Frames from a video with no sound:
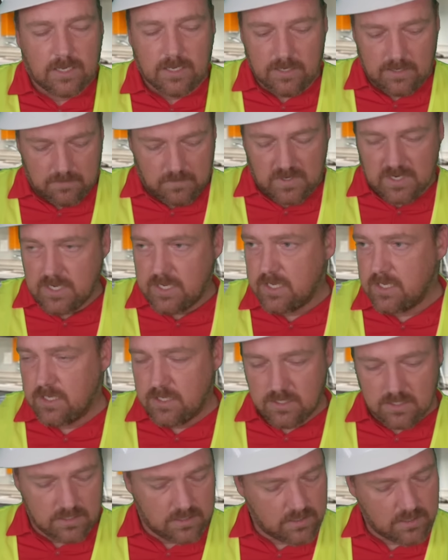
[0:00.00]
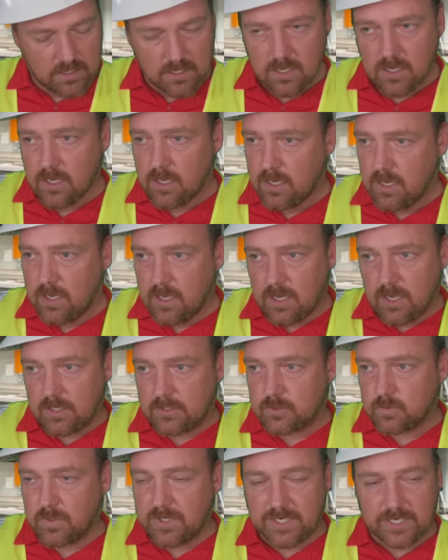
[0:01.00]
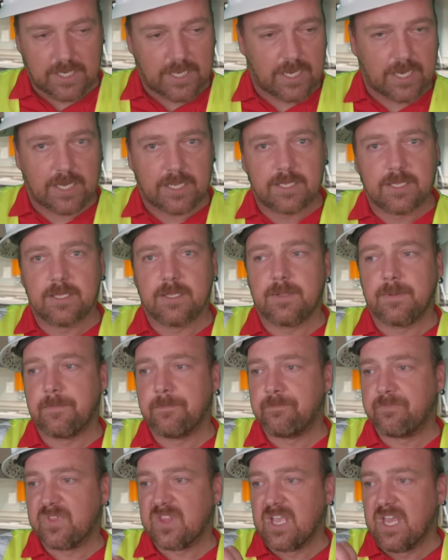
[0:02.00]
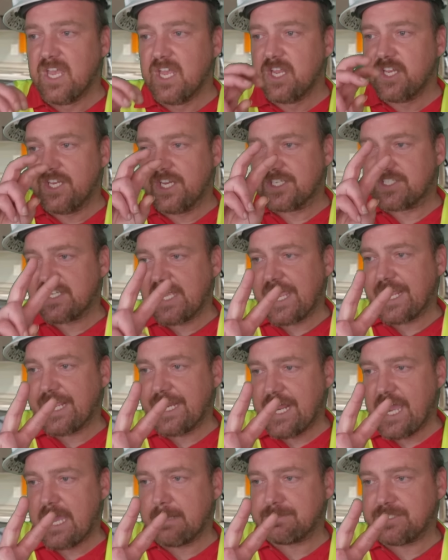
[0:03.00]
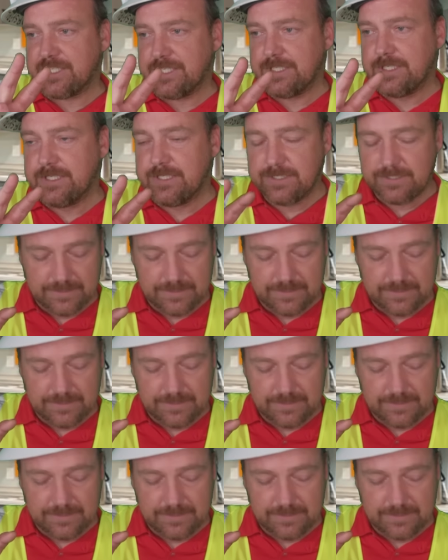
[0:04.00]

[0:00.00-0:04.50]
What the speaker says: I swear to God. Your 2nd option,